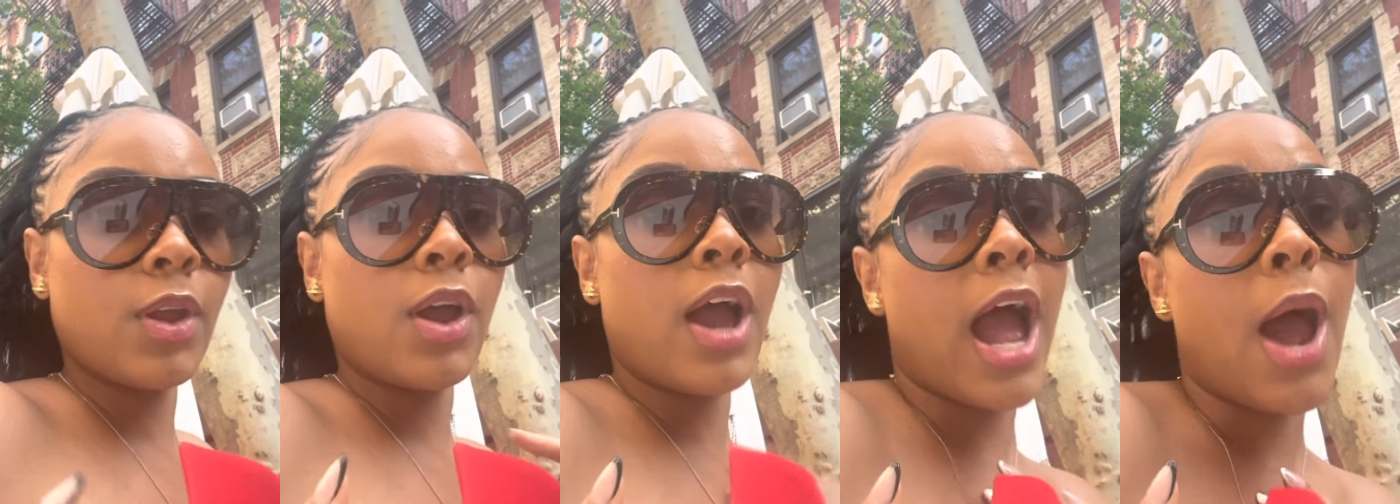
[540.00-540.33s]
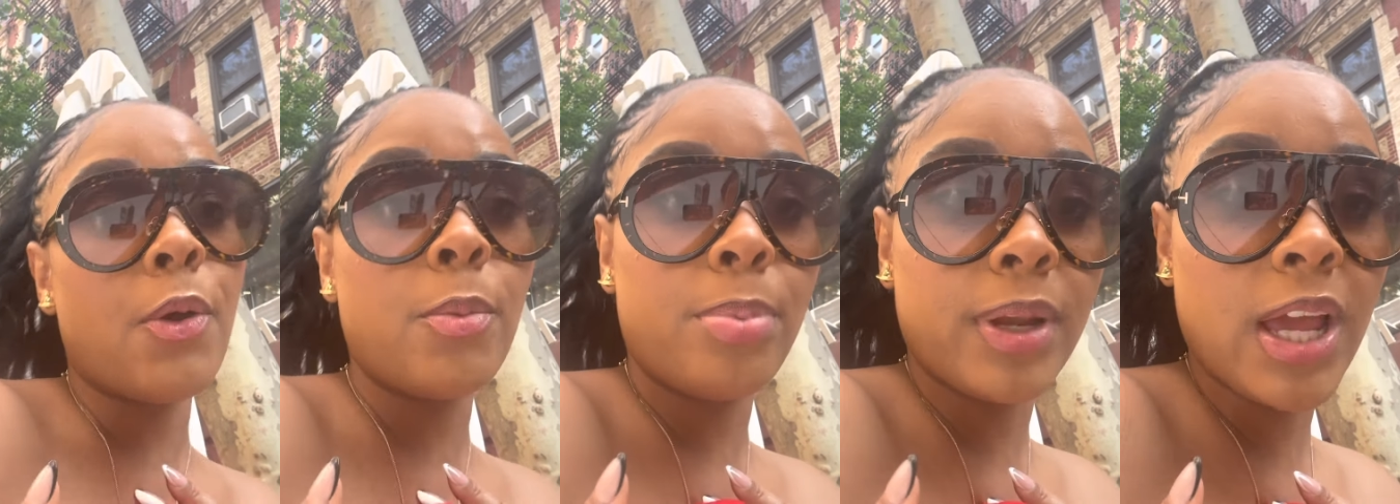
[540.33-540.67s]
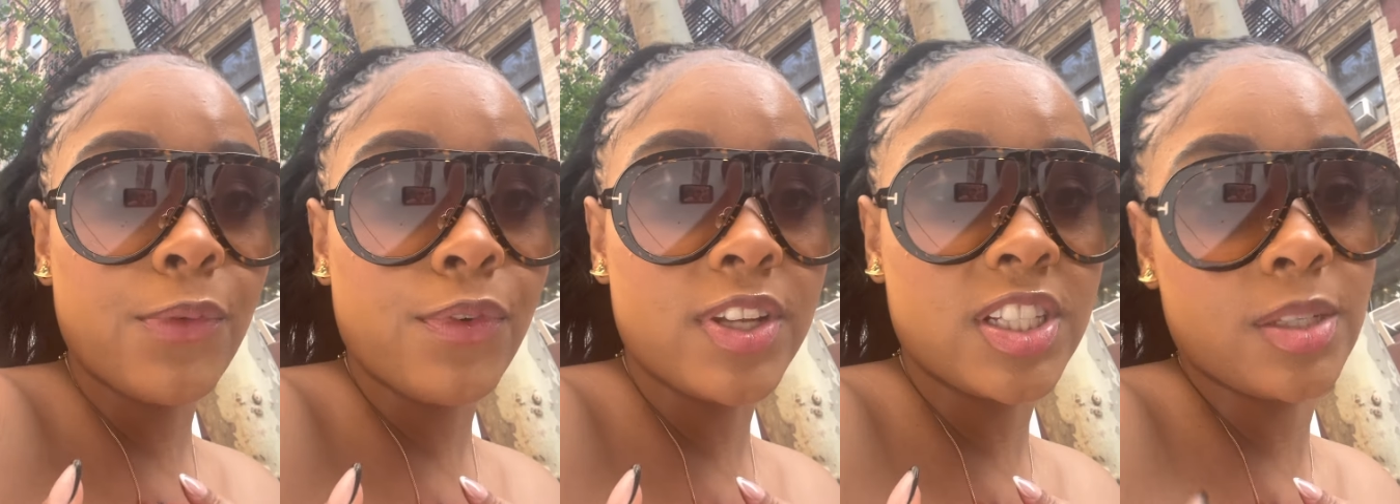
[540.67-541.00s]
I would plan
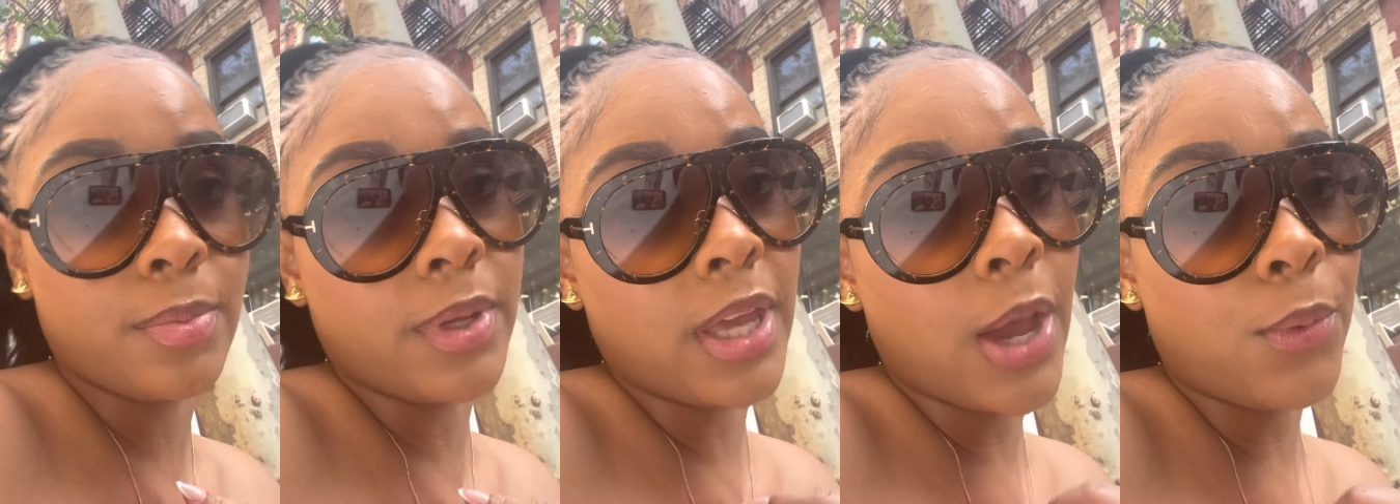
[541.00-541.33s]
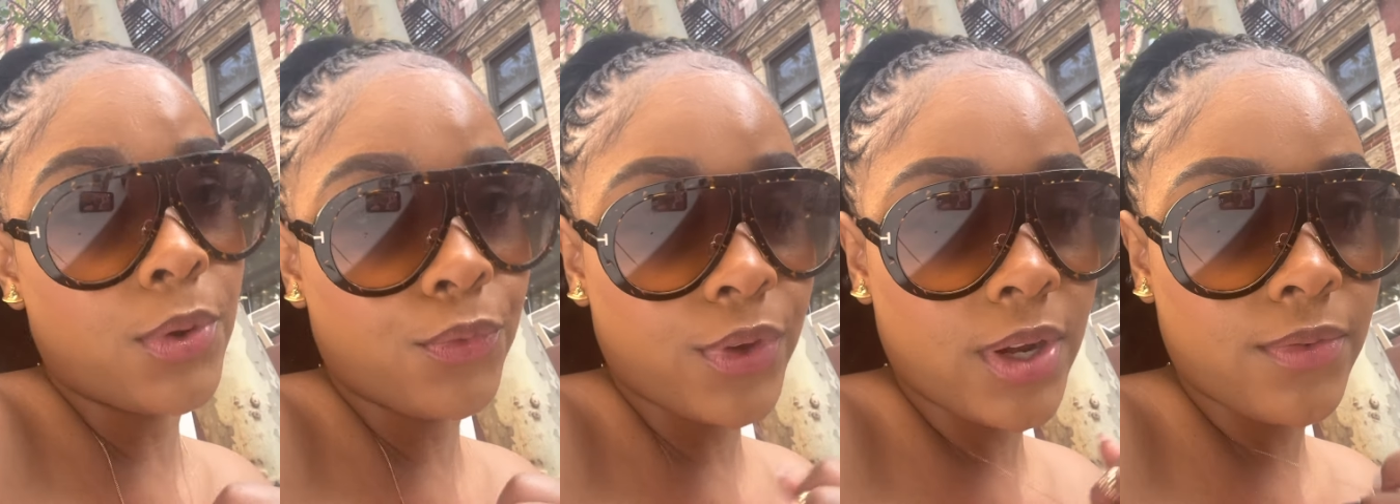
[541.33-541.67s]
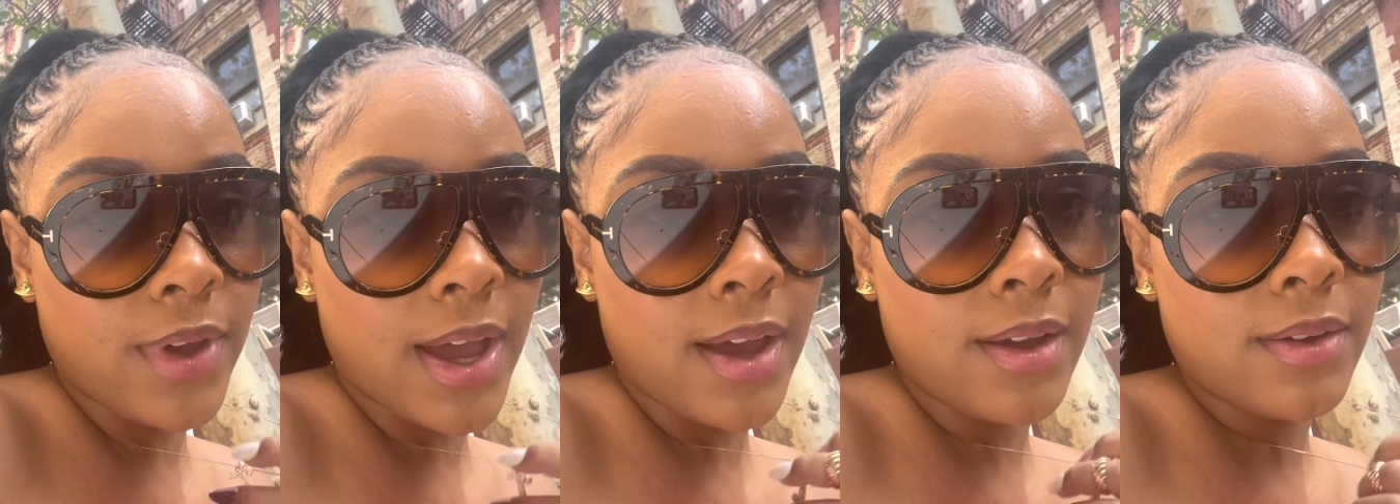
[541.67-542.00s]
for it to be at
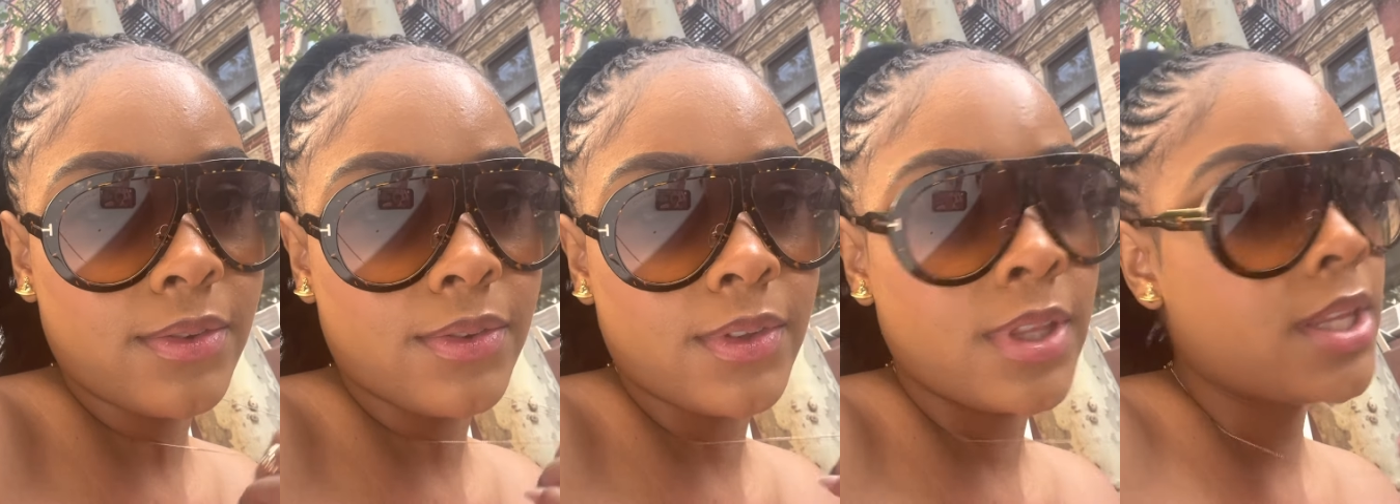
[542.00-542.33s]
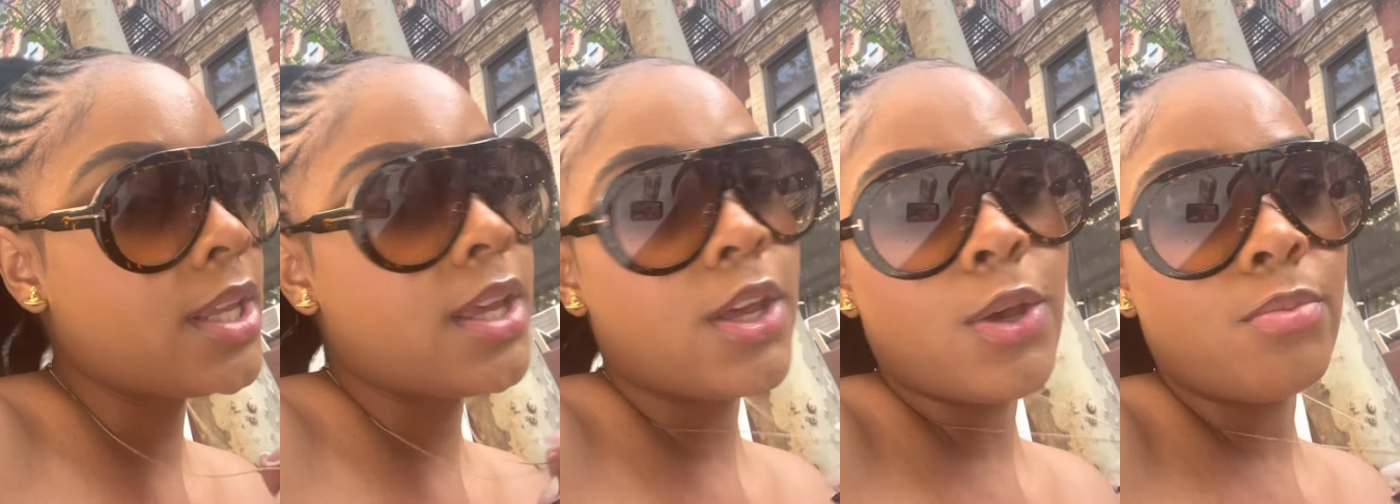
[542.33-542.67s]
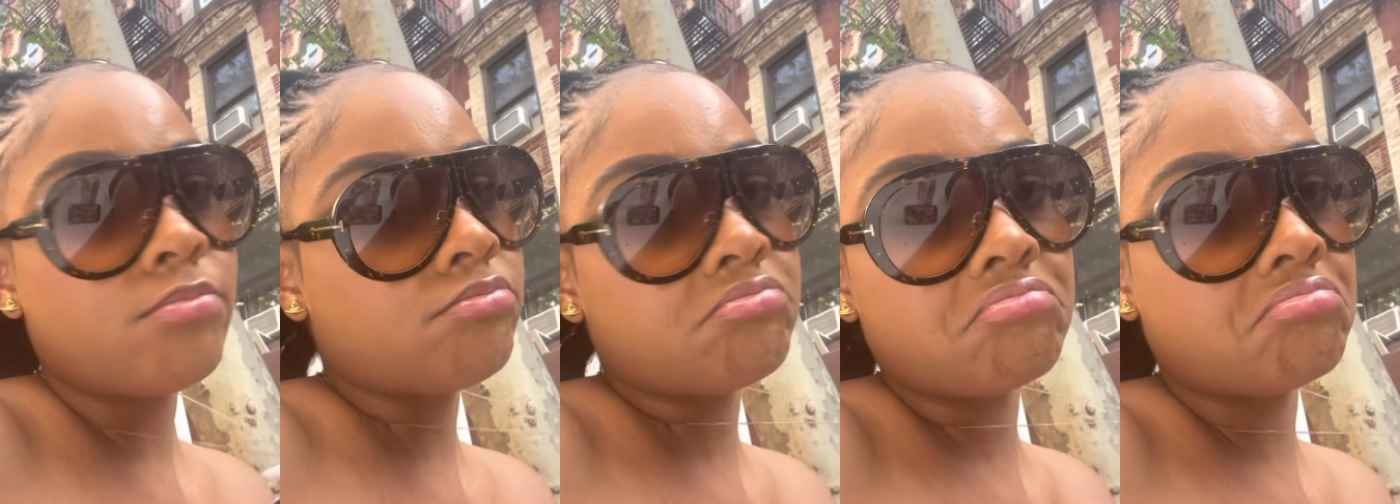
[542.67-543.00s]
1:45,
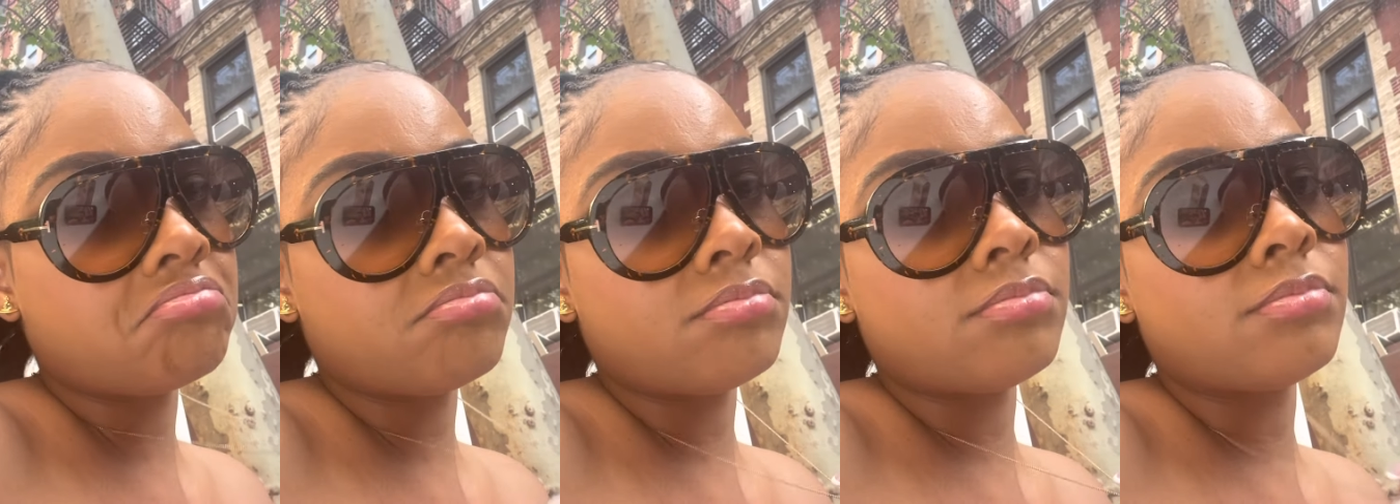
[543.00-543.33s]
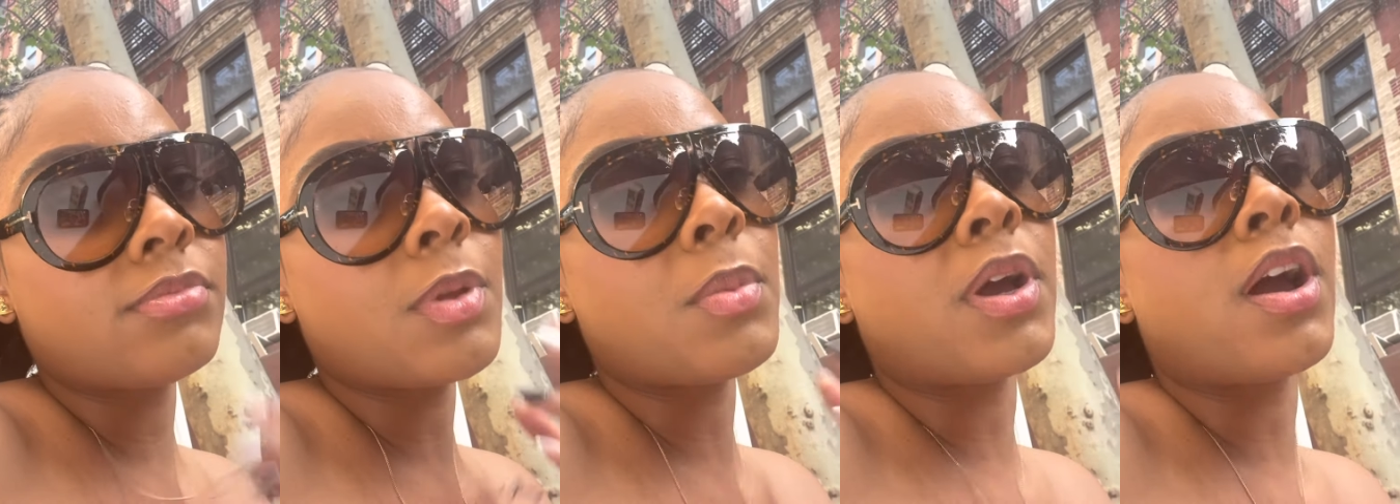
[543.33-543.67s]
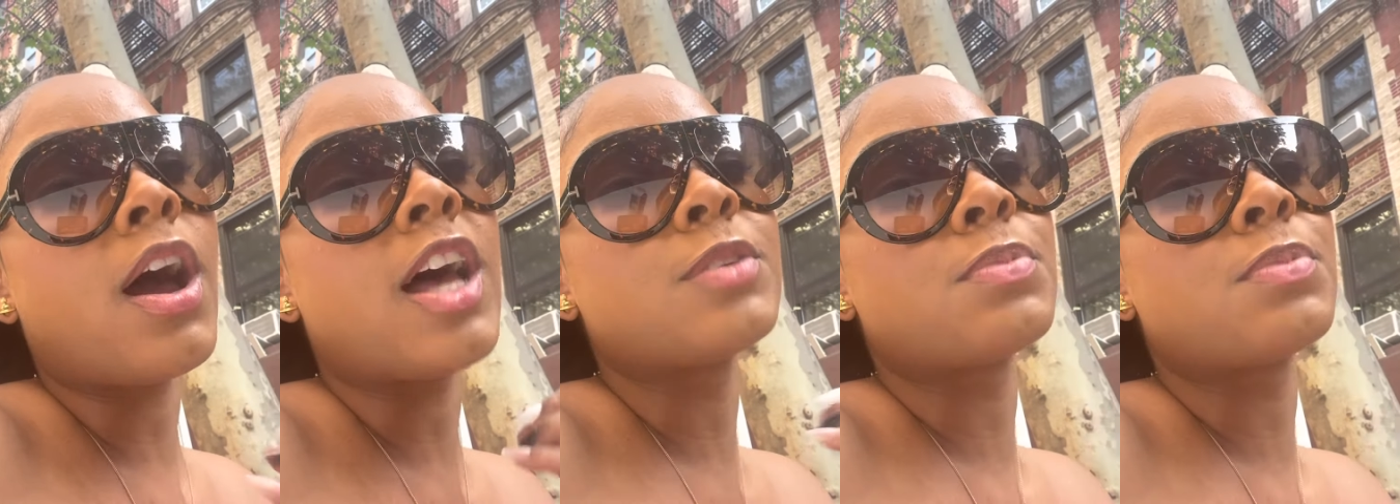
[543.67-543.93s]
but God's